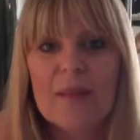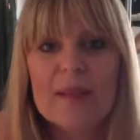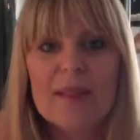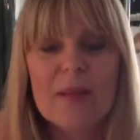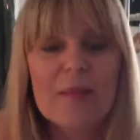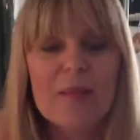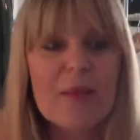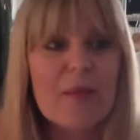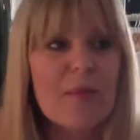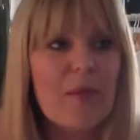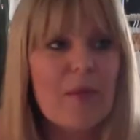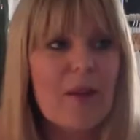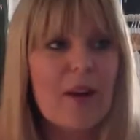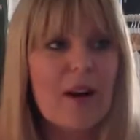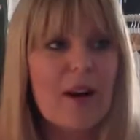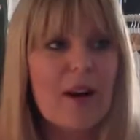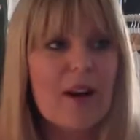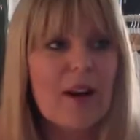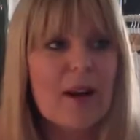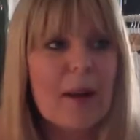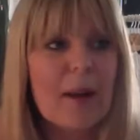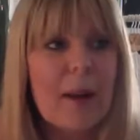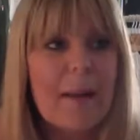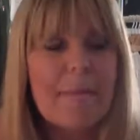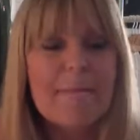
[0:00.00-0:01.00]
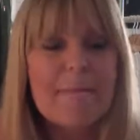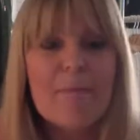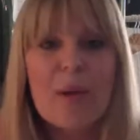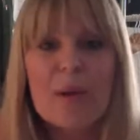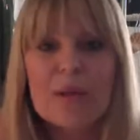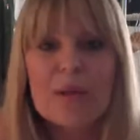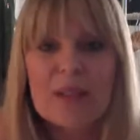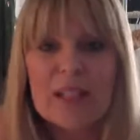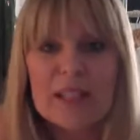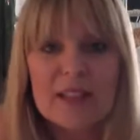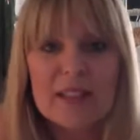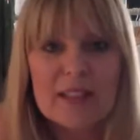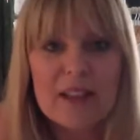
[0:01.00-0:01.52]
Some people are
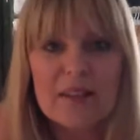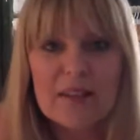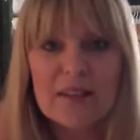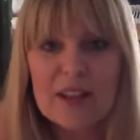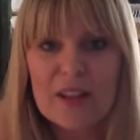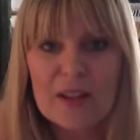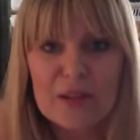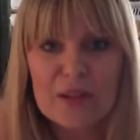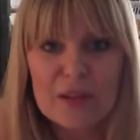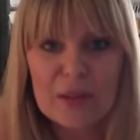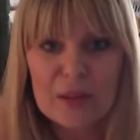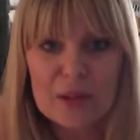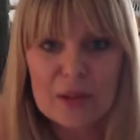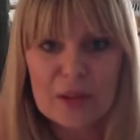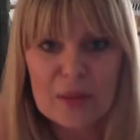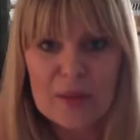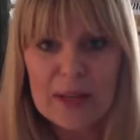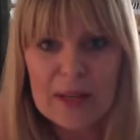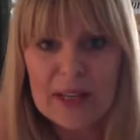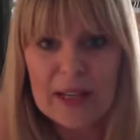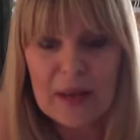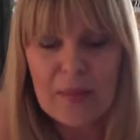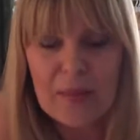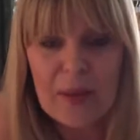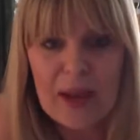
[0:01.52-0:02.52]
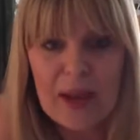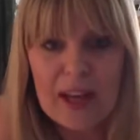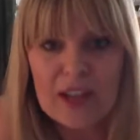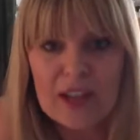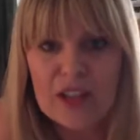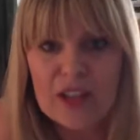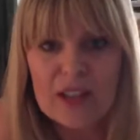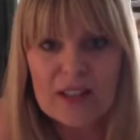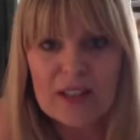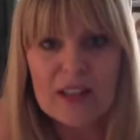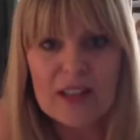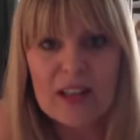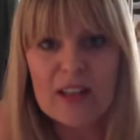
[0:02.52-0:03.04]
posting stuff to their social media
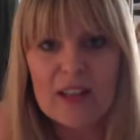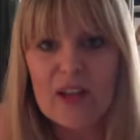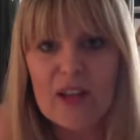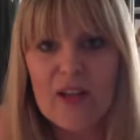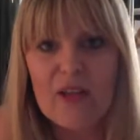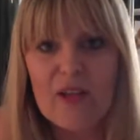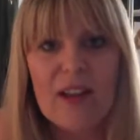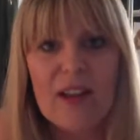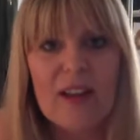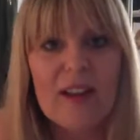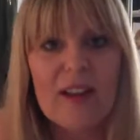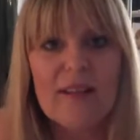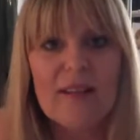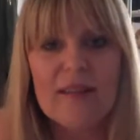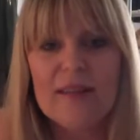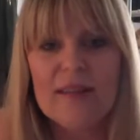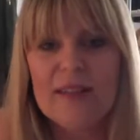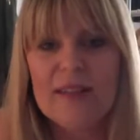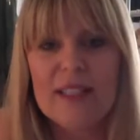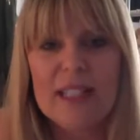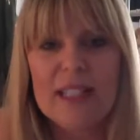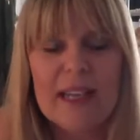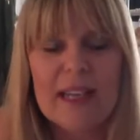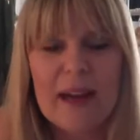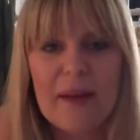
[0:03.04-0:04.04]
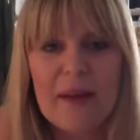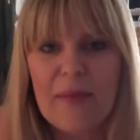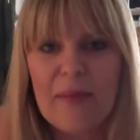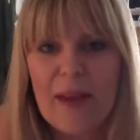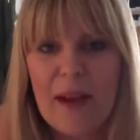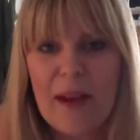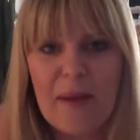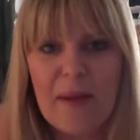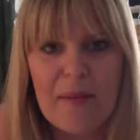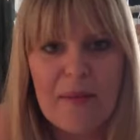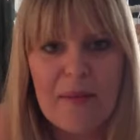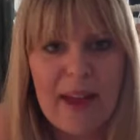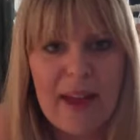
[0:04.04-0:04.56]
pages, and you can DM
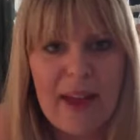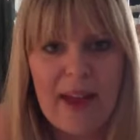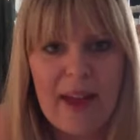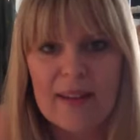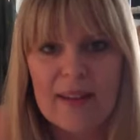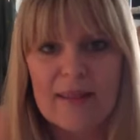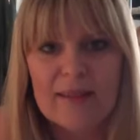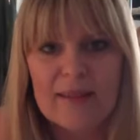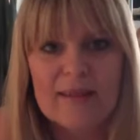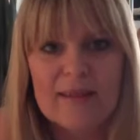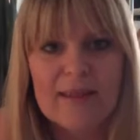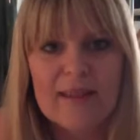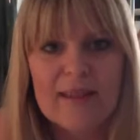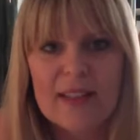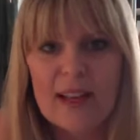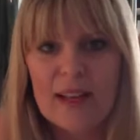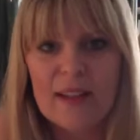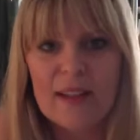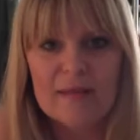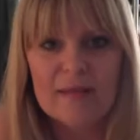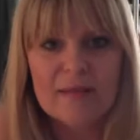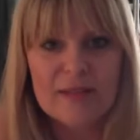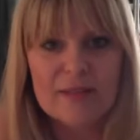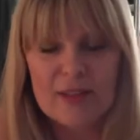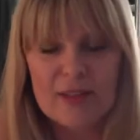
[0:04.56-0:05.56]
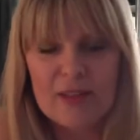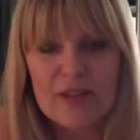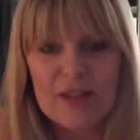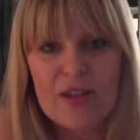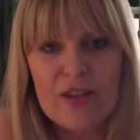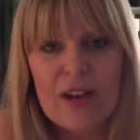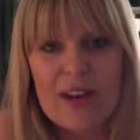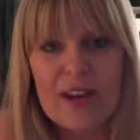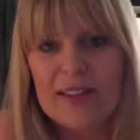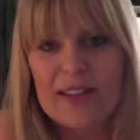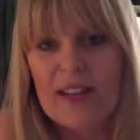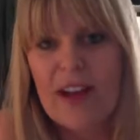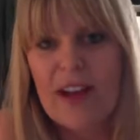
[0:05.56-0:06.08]
them and they'll do the
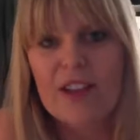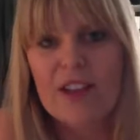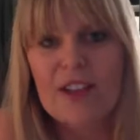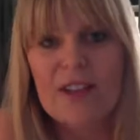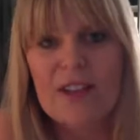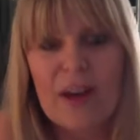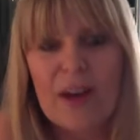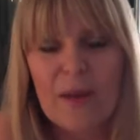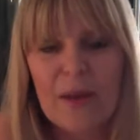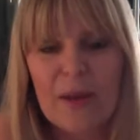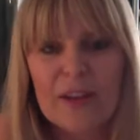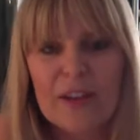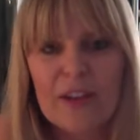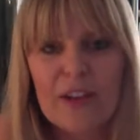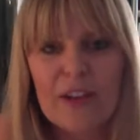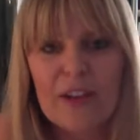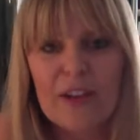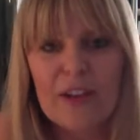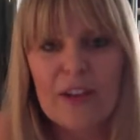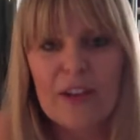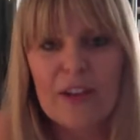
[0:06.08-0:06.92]
transaction that way too.